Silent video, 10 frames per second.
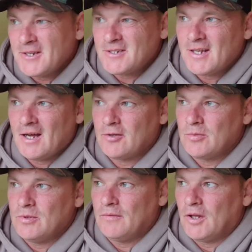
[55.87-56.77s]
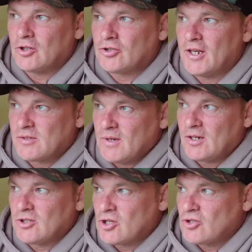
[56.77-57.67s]
Didn't start doing the vlog straight
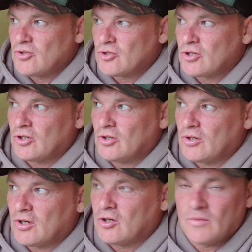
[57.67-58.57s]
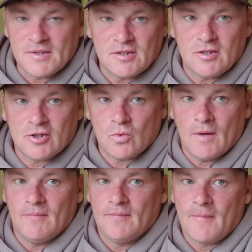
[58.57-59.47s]
away because as soon as I come into the
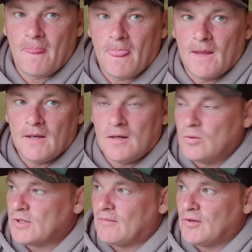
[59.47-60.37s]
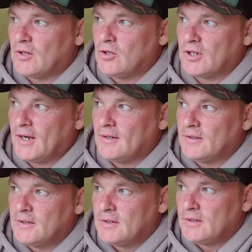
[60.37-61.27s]
swim, I was having a look at
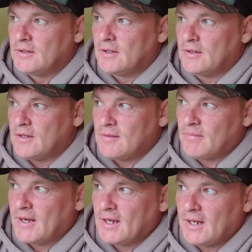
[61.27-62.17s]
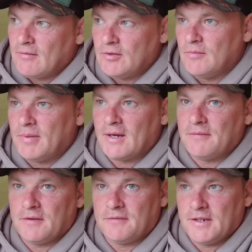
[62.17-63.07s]
in peg 11 and
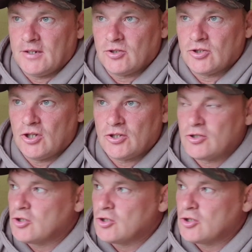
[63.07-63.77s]
peg 15 because they're the